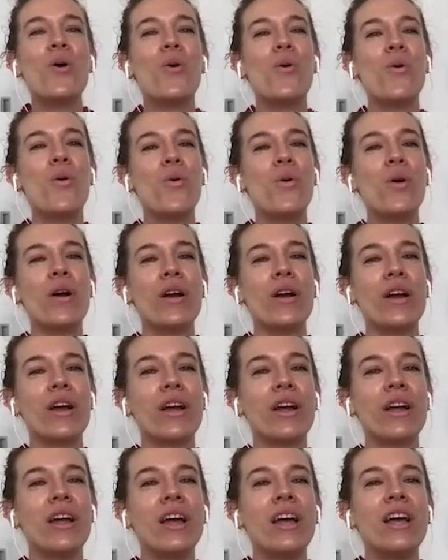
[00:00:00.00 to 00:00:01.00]

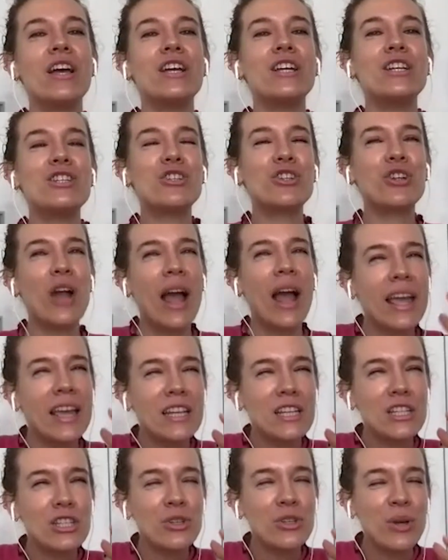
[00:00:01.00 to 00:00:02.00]
or
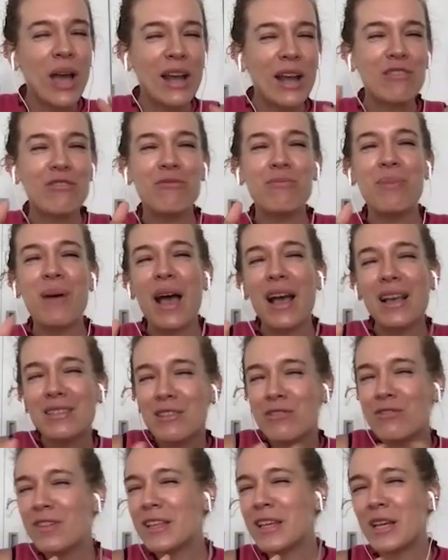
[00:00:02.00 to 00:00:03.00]
trying to kind of
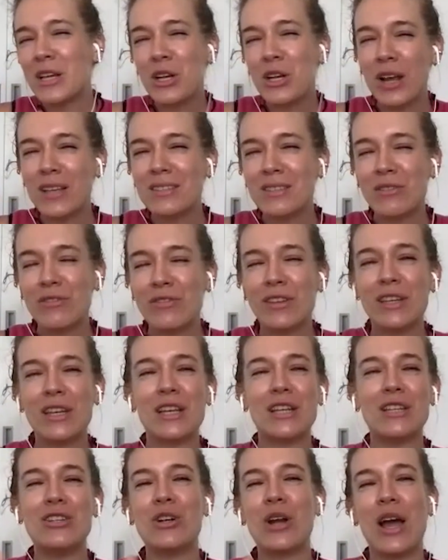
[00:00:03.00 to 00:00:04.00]
passively aggressively
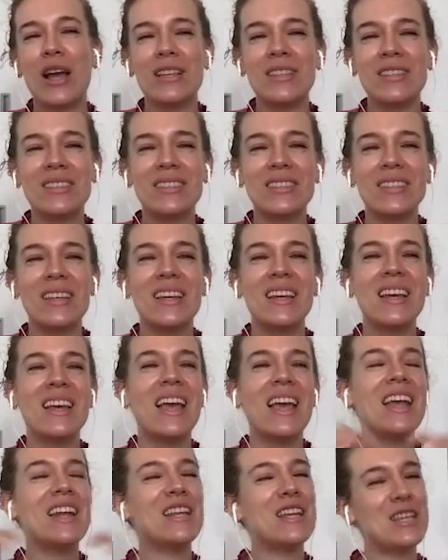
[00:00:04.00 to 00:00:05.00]
address
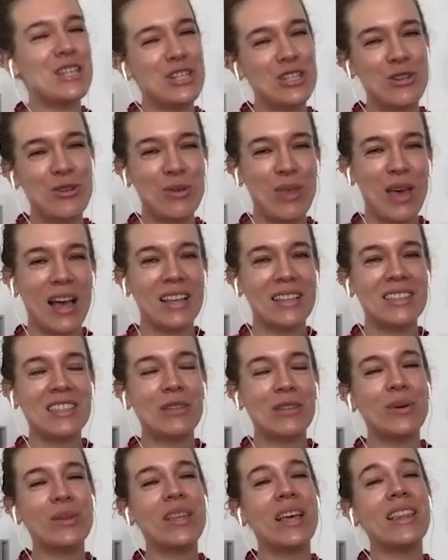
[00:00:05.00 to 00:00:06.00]
an issue that
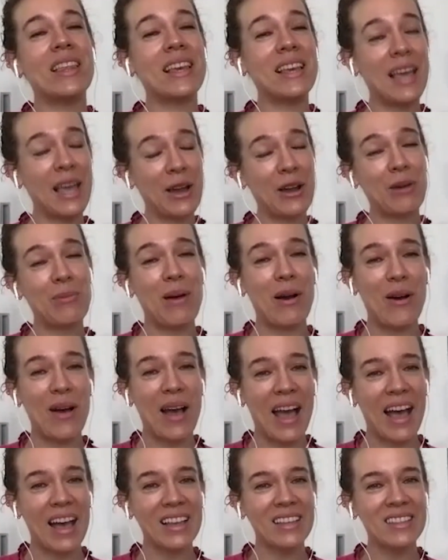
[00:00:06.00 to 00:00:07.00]
someone that they care about
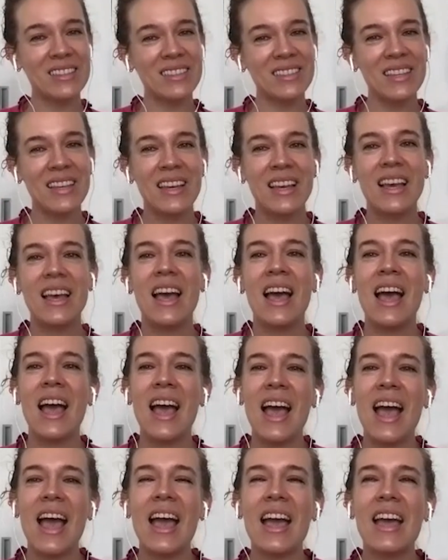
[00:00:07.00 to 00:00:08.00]
has,
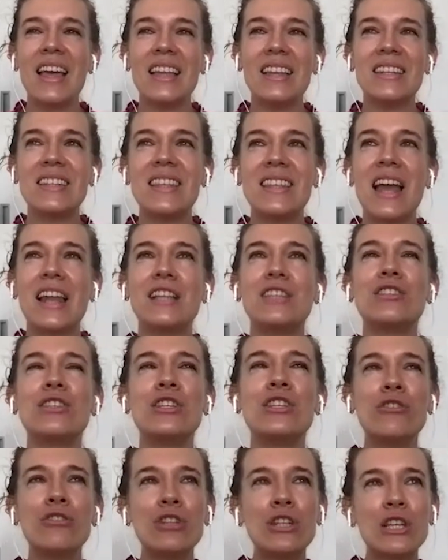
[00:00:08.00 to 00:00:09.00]
and that it's
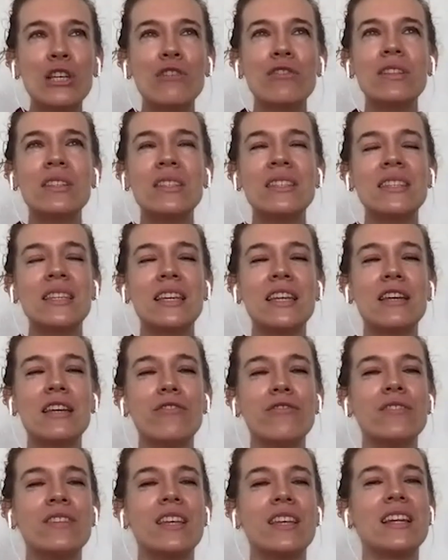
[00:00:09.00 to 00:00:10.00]
usually
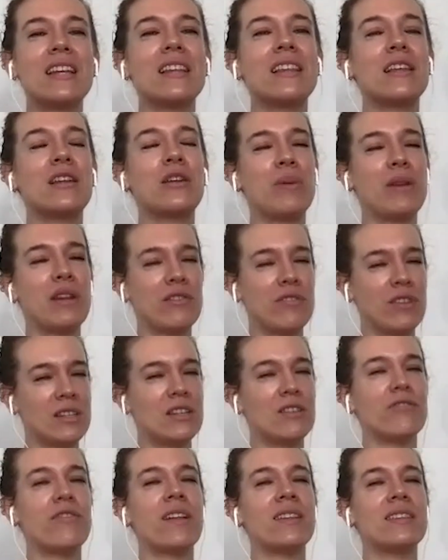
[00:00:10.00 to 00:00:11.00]
received in a little bit of a
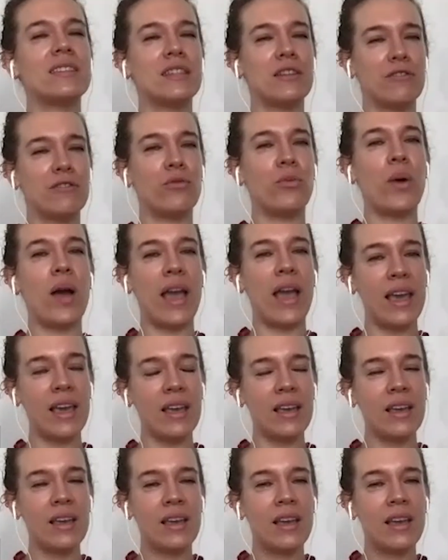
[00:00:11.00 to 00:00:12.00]
defensive way.